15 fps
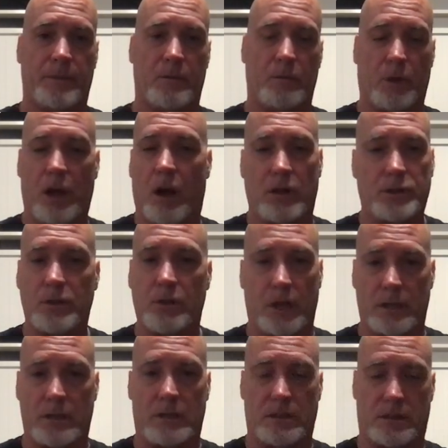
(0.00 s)
We all do
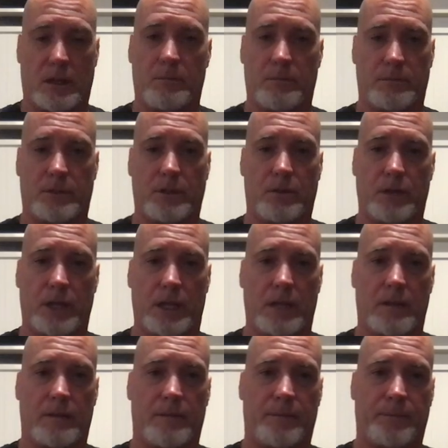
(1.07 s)
it to some degree.
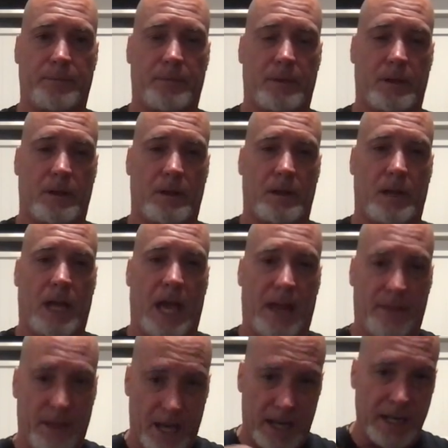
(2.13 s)

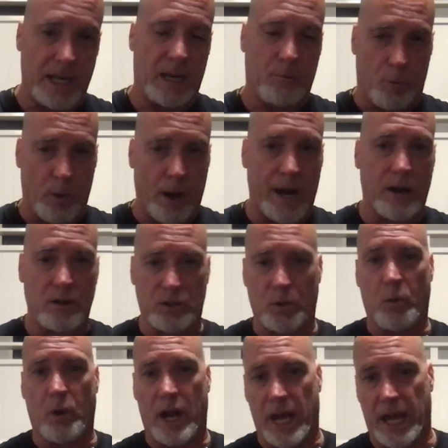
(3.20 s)
And then it wears
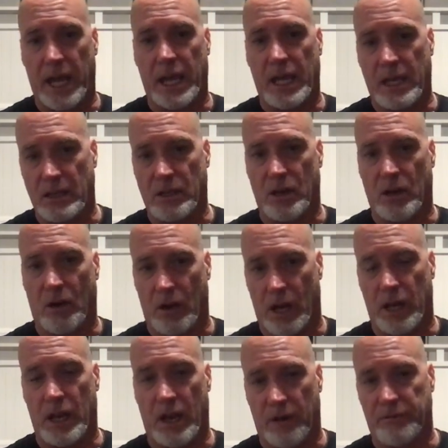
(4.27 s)
away,
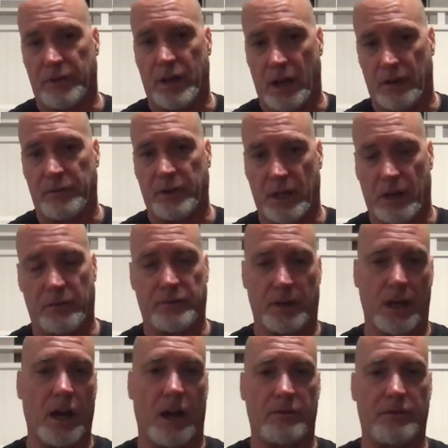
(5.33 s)
enough
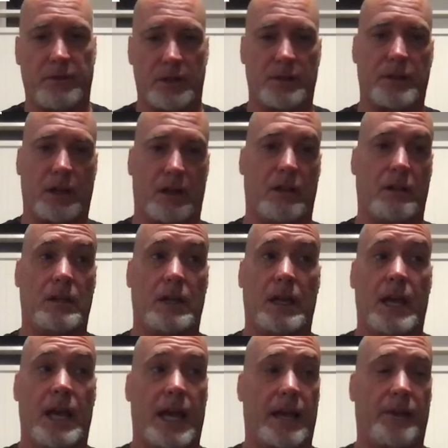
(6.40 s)
until
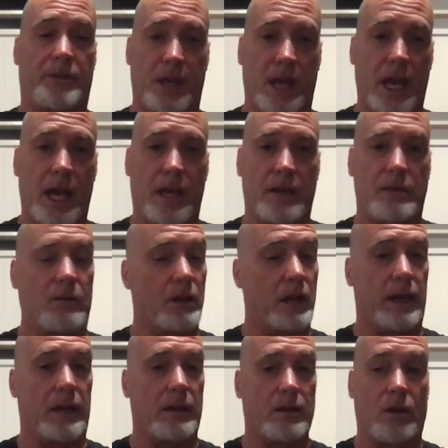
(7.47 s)
at the end,
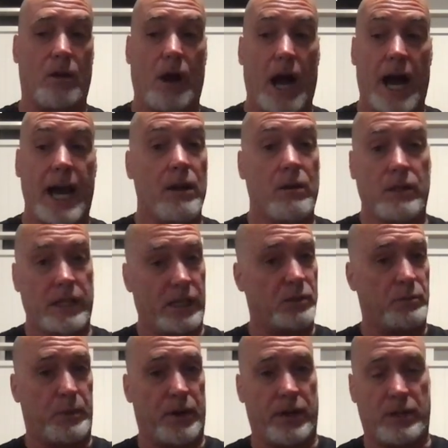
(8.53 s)
I only
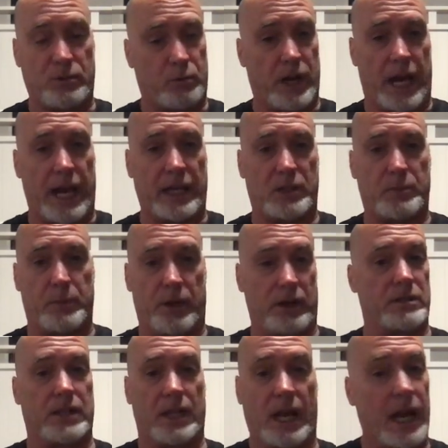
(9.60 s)
experienced what I
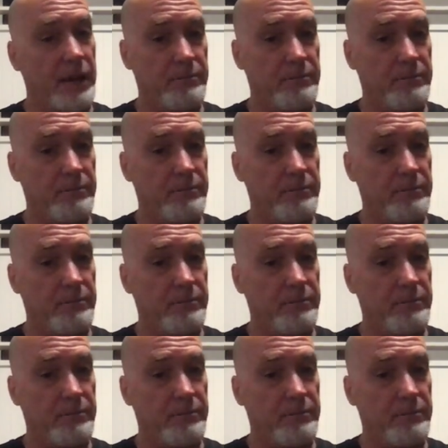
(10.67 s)
experienced, and